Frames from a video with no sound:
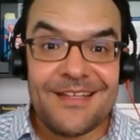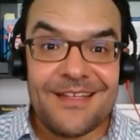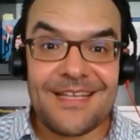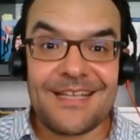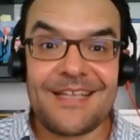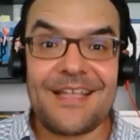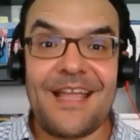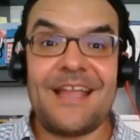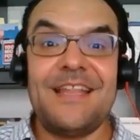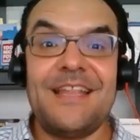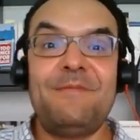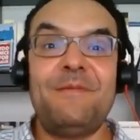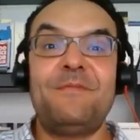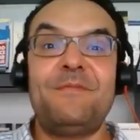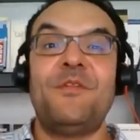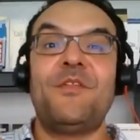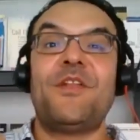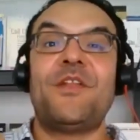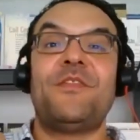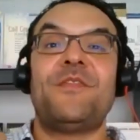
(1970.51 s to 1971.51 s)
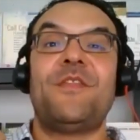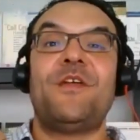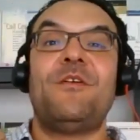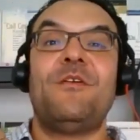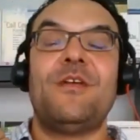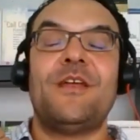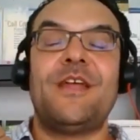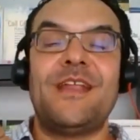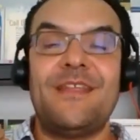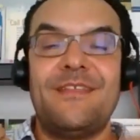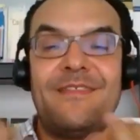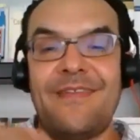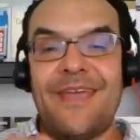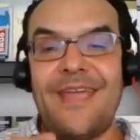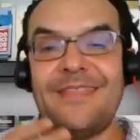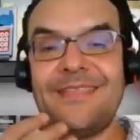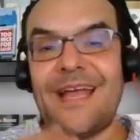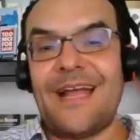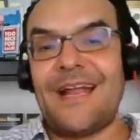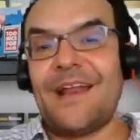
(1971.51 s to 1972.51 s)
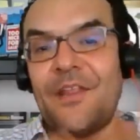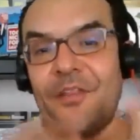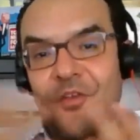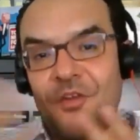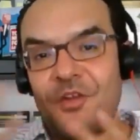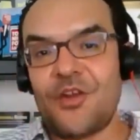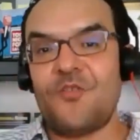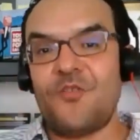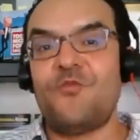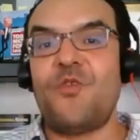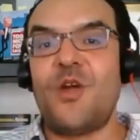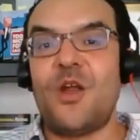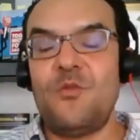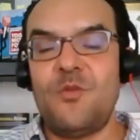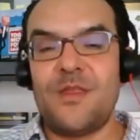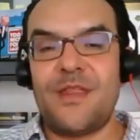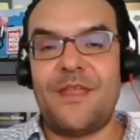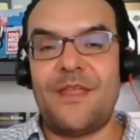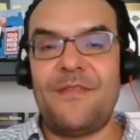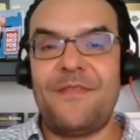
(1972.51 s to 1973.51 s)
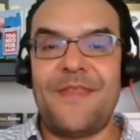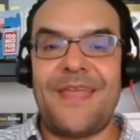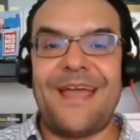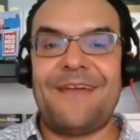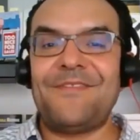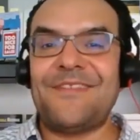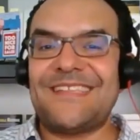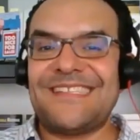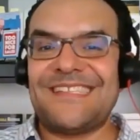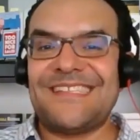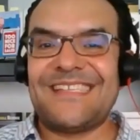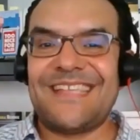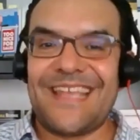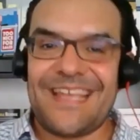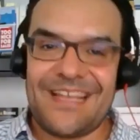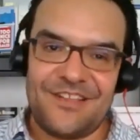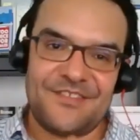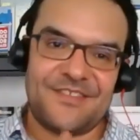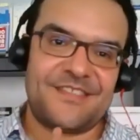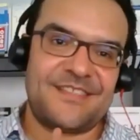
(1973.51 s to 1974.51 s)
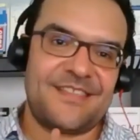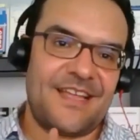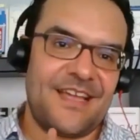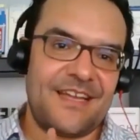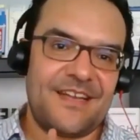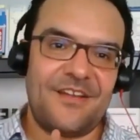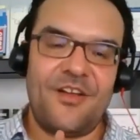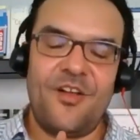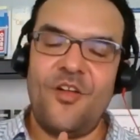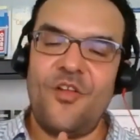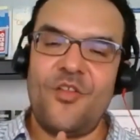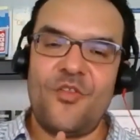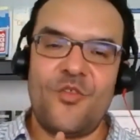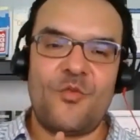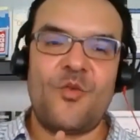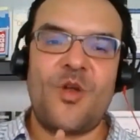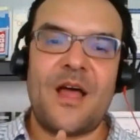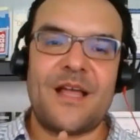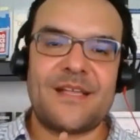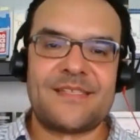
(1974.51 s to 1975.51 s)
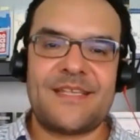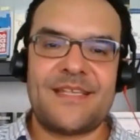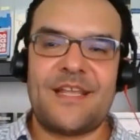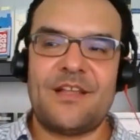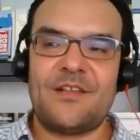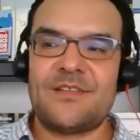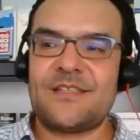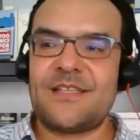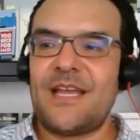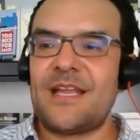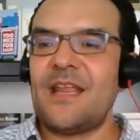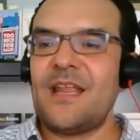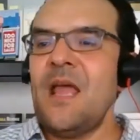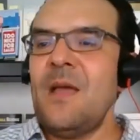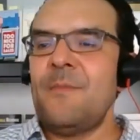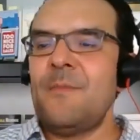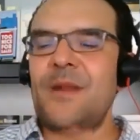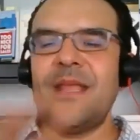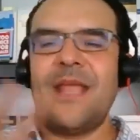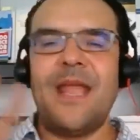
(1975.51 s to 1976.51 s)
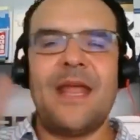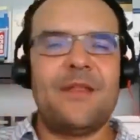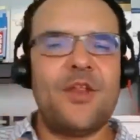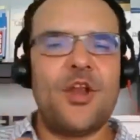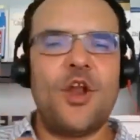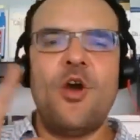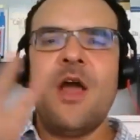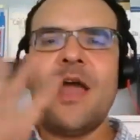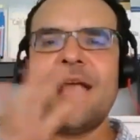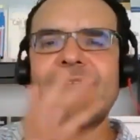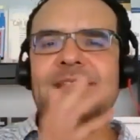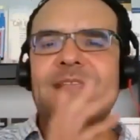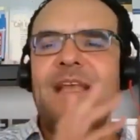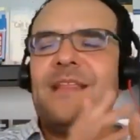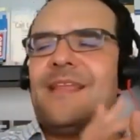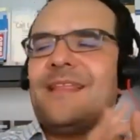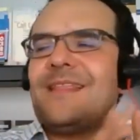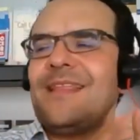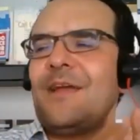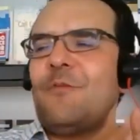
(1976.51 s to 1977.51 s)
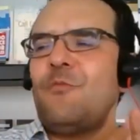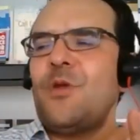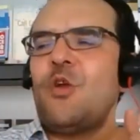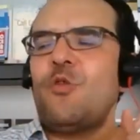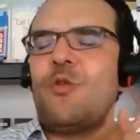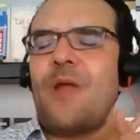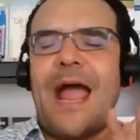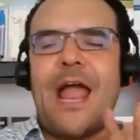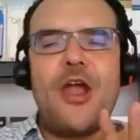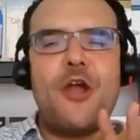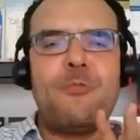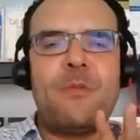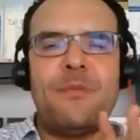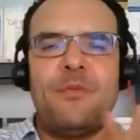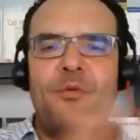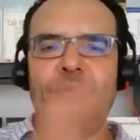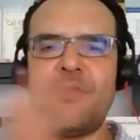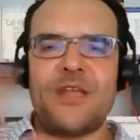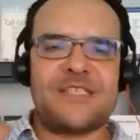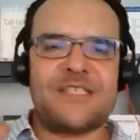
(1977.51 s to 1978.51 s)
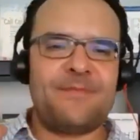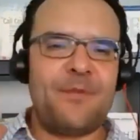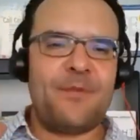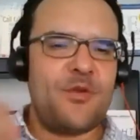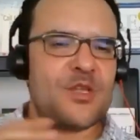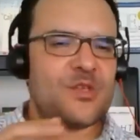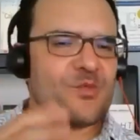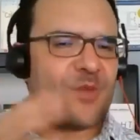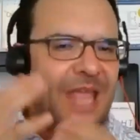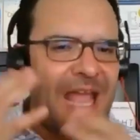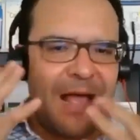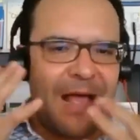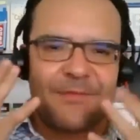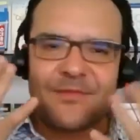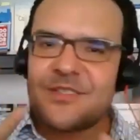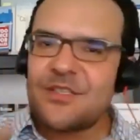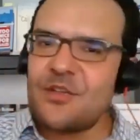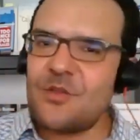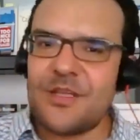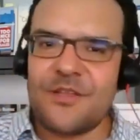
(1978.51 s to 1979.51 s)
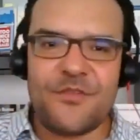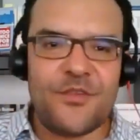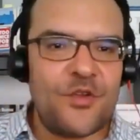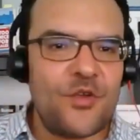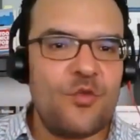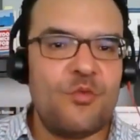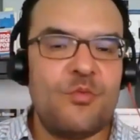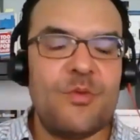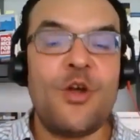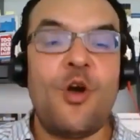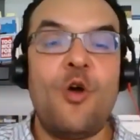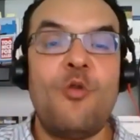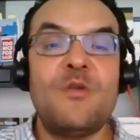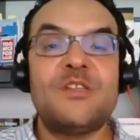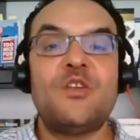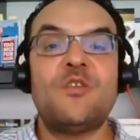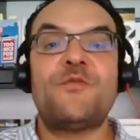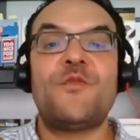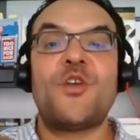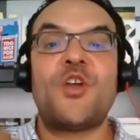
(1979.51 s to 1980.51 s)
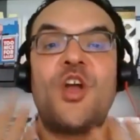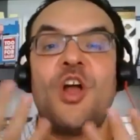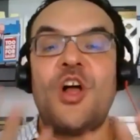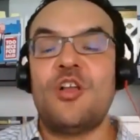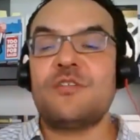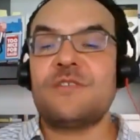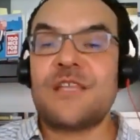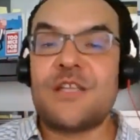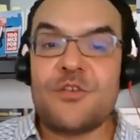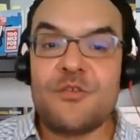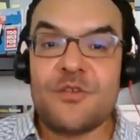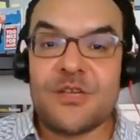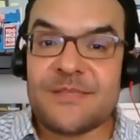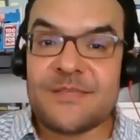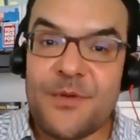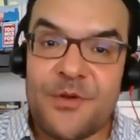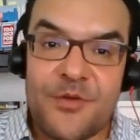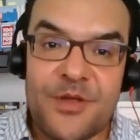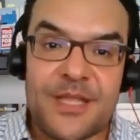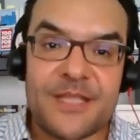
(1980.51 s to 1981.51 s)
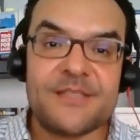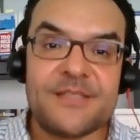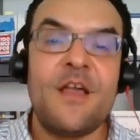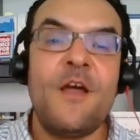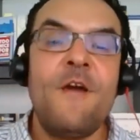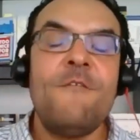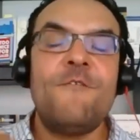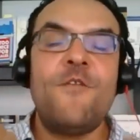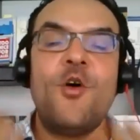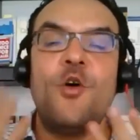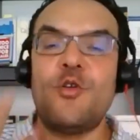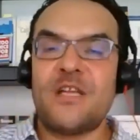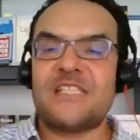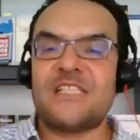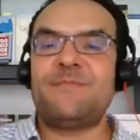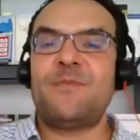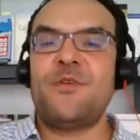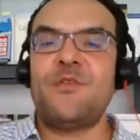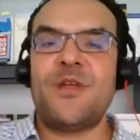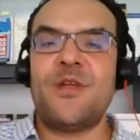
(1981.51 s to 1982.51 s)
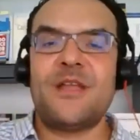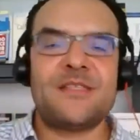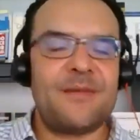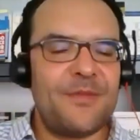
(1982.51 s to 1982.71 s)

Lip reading: Like I need people that are going to take that and they're going to run with it, and they have the skill set, the raw skill set. But again, you know, it's not like we don't hire people with experience. We absolutely do. We always look for call center experience, phone experience.